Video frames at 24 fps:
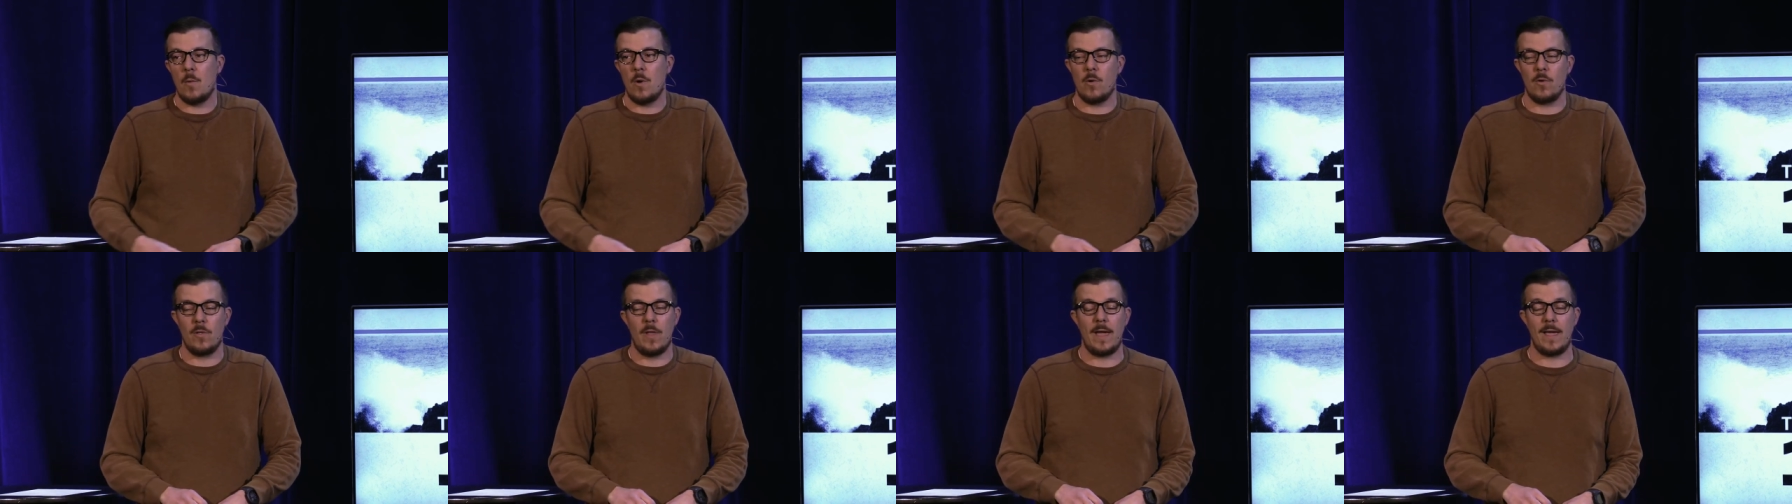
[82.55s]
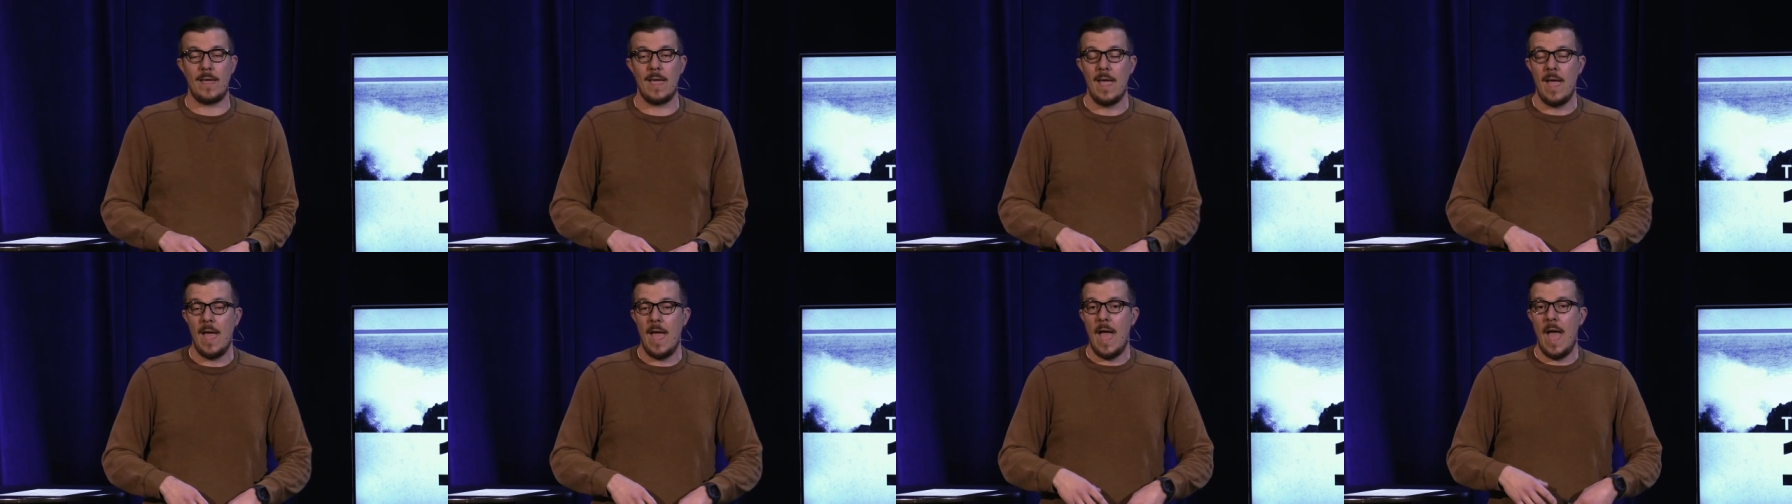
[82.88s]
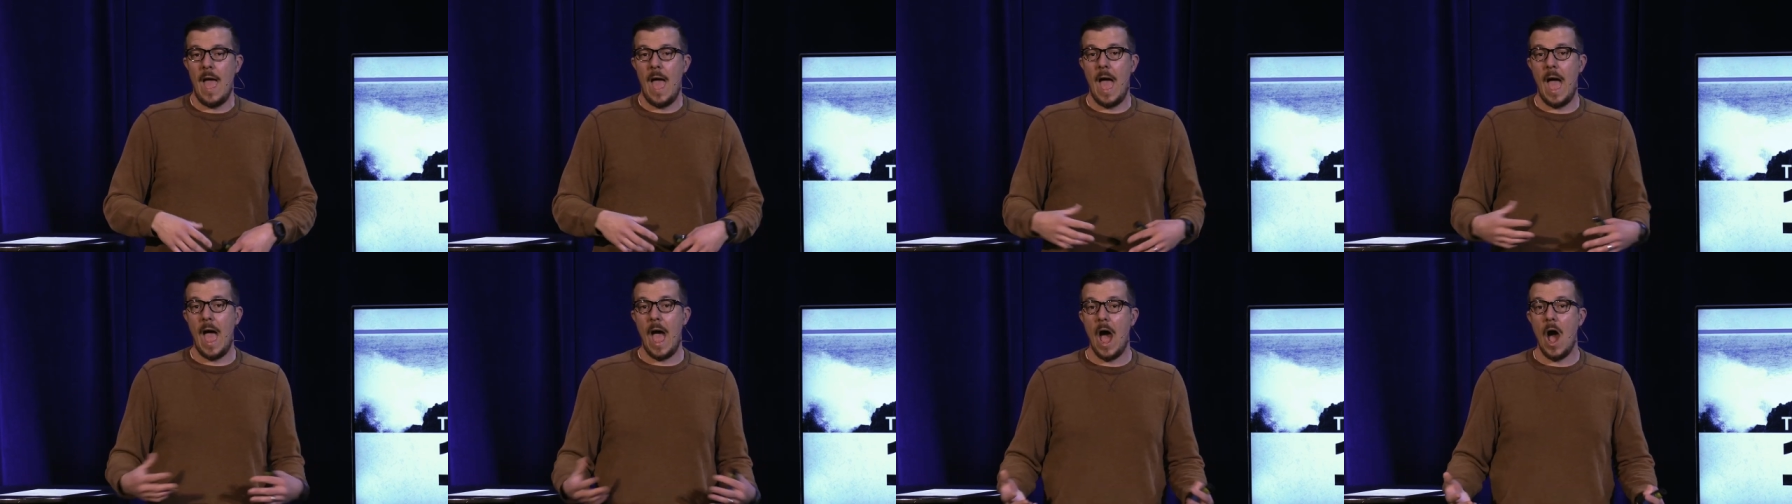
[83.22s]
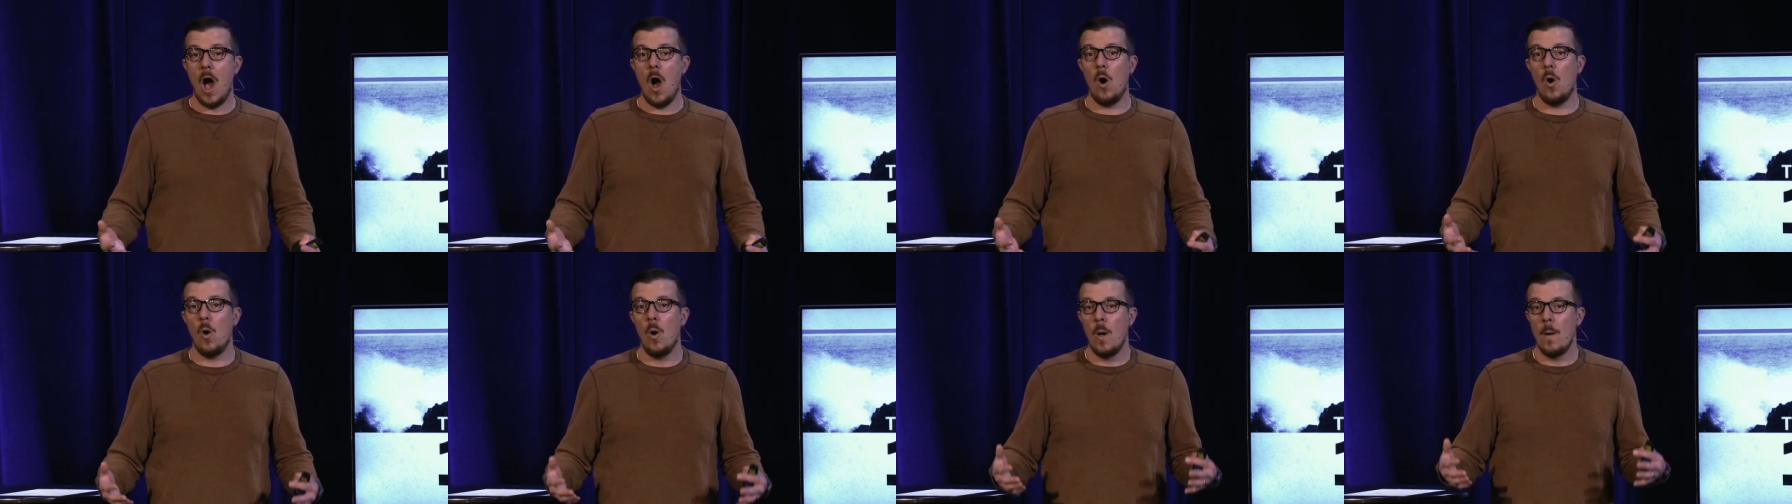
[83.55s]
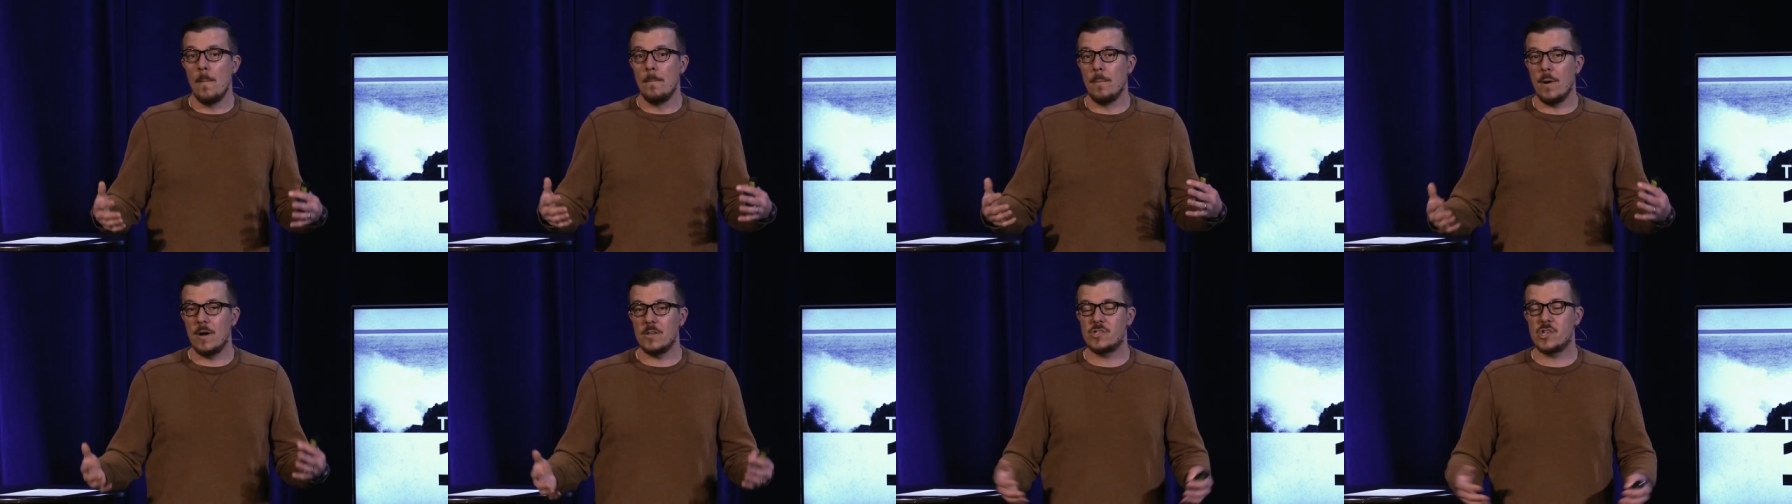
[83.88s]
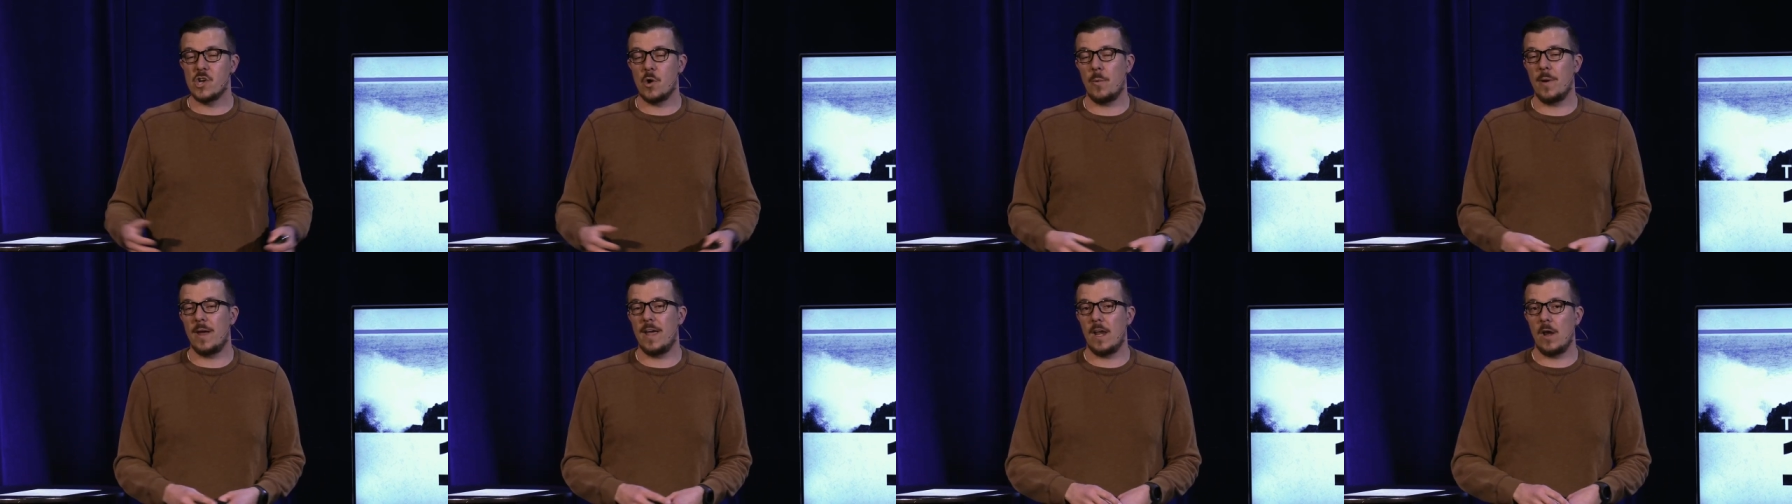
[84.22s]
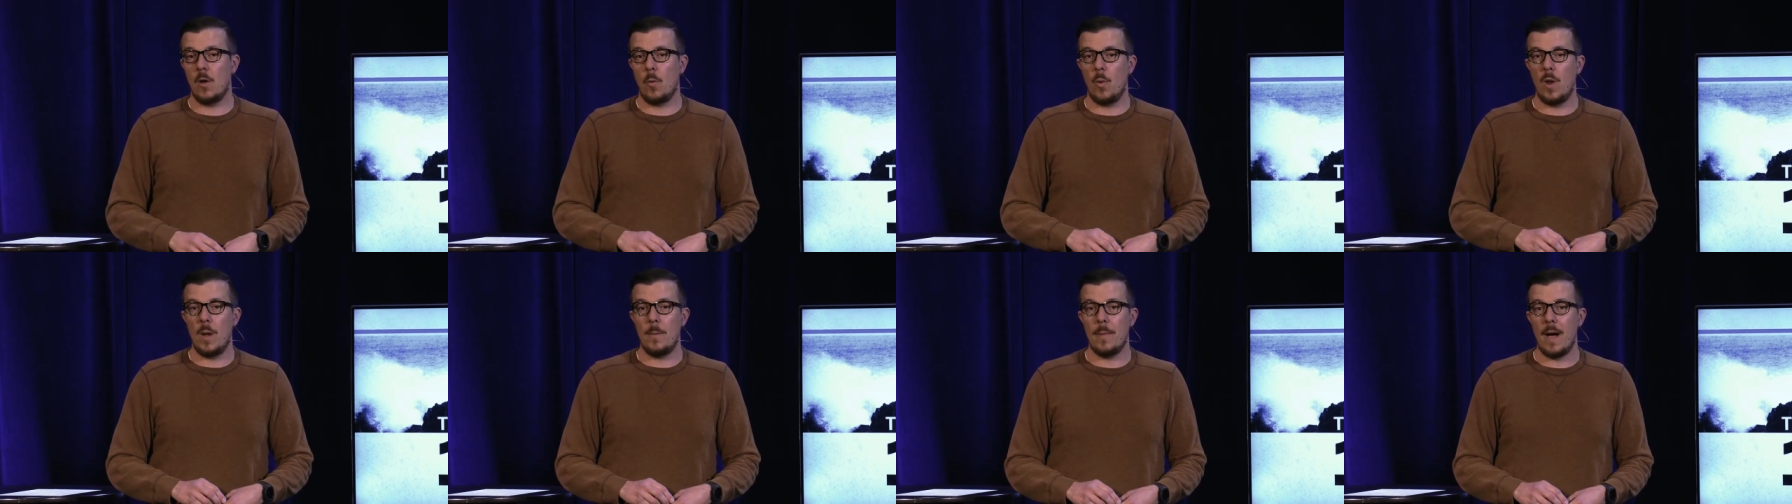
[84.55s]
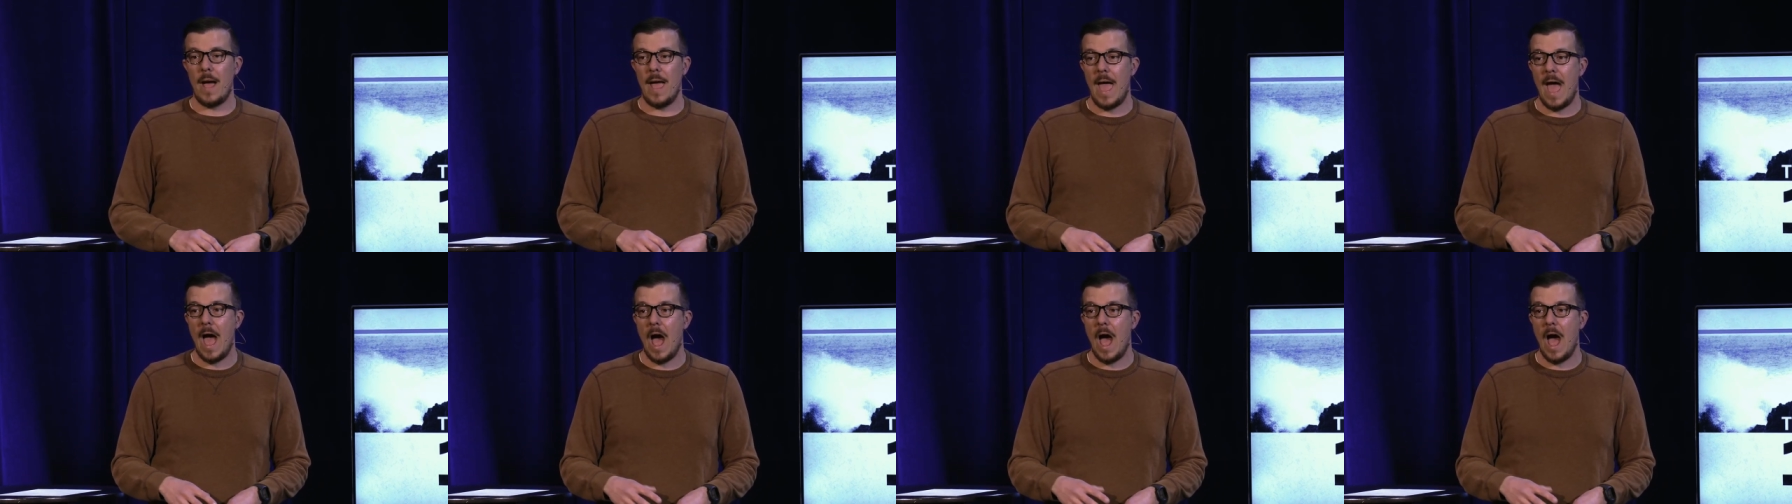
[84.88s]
We were like, how much are we going to win by?